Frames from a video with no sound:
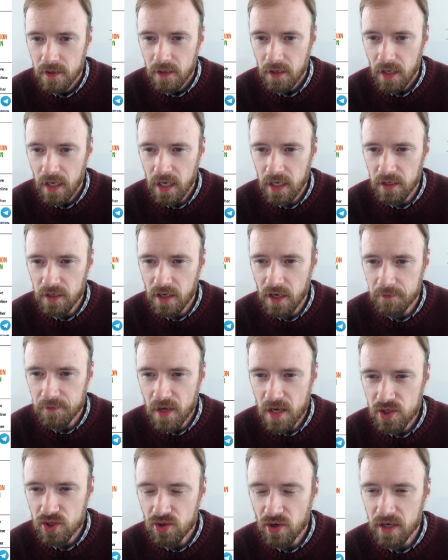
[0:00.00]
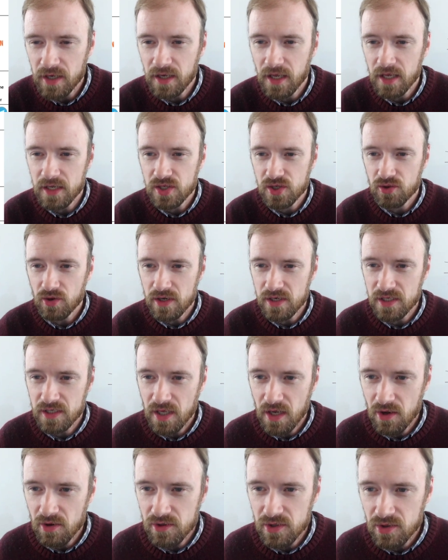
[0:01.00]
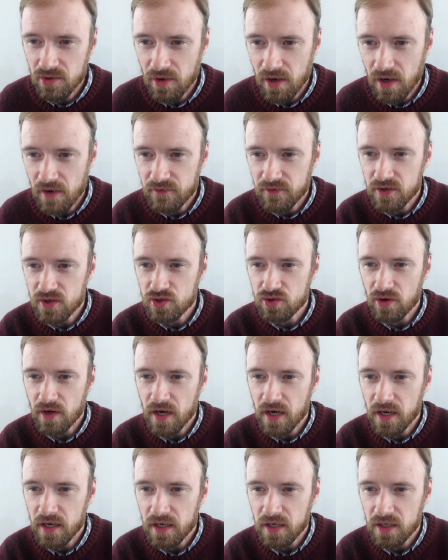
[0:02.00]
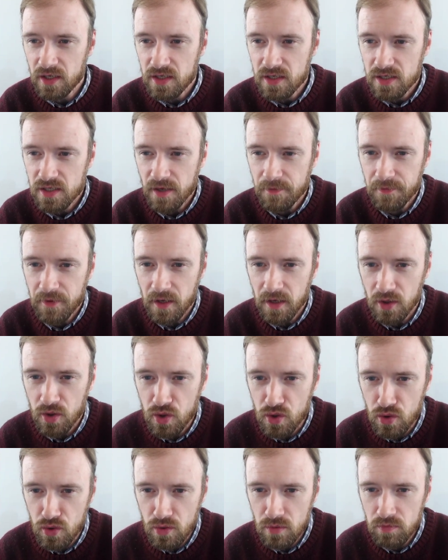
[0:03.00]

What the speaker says: Andy, I'm not trying to get stressed out, so I often try something new.